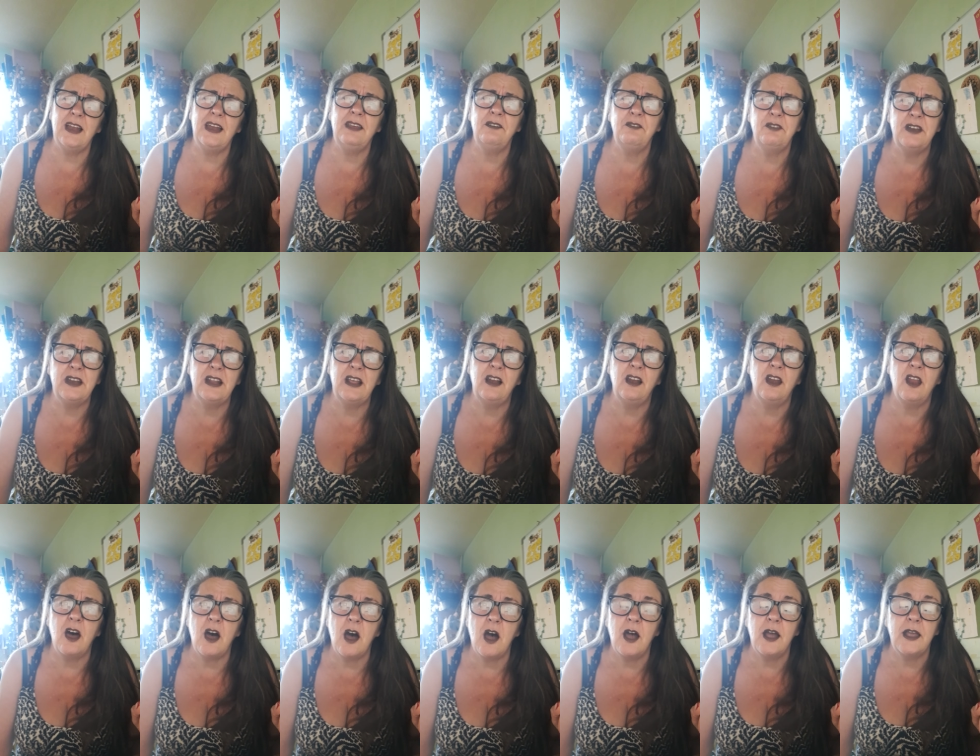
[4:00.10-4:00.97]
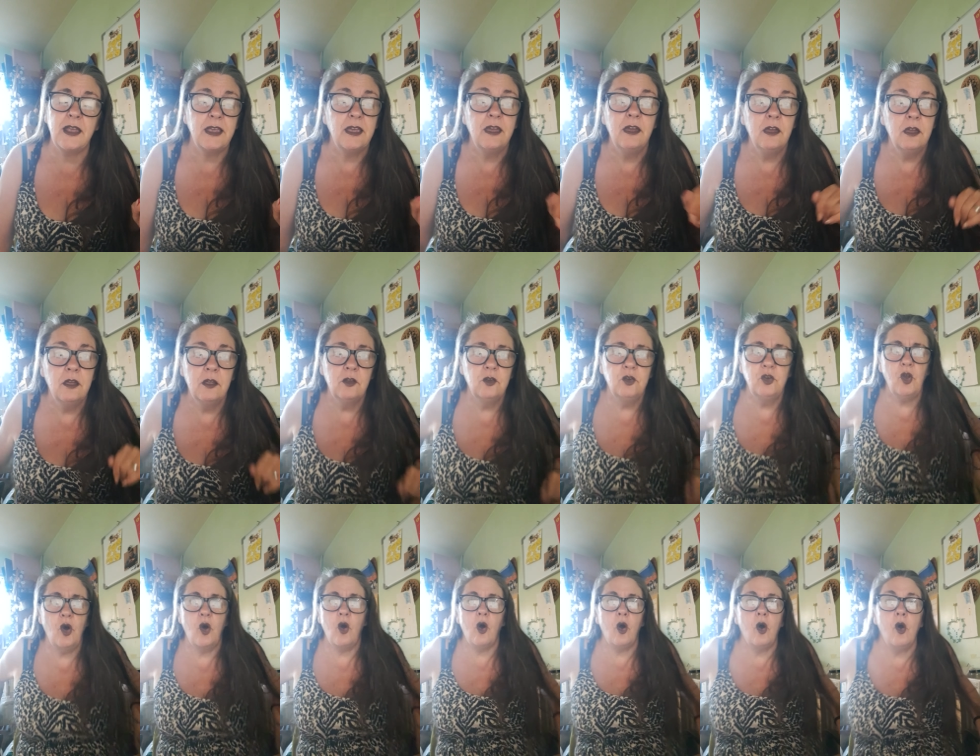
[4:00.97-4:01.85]
living a lie.
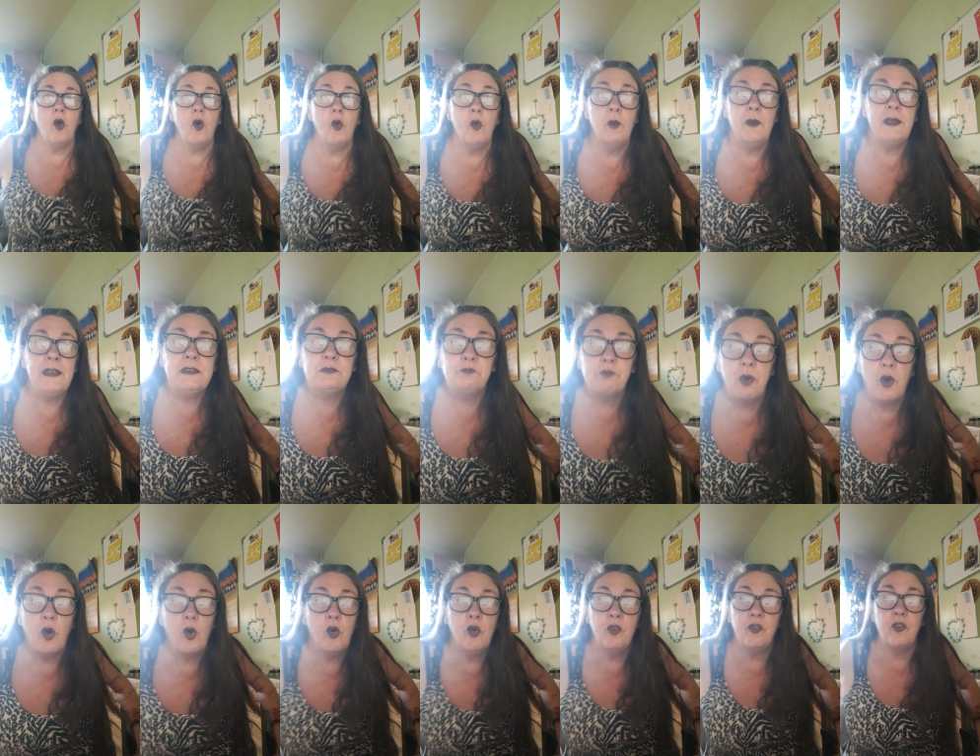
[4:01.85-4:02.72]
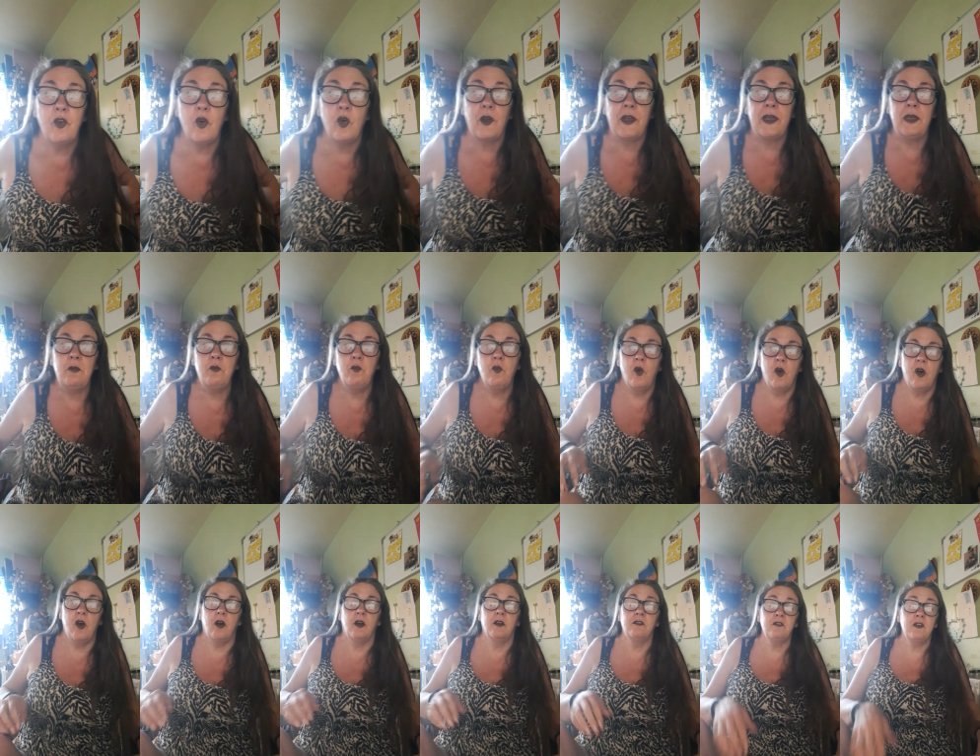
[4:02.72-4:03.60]
Not always poor fucking
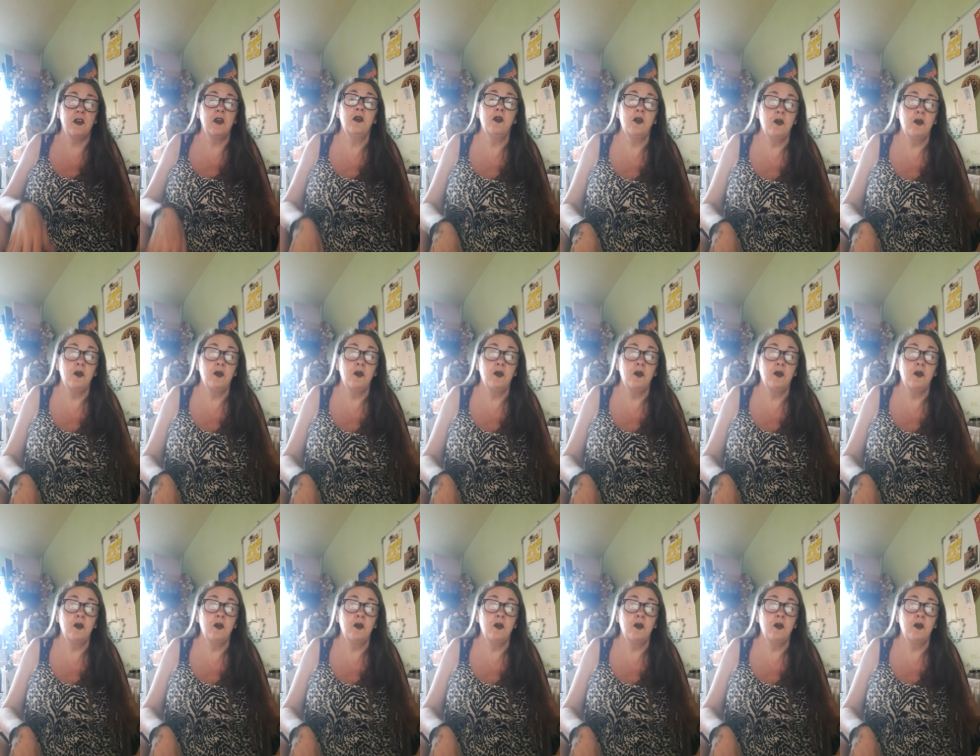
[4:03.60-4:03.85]
wife,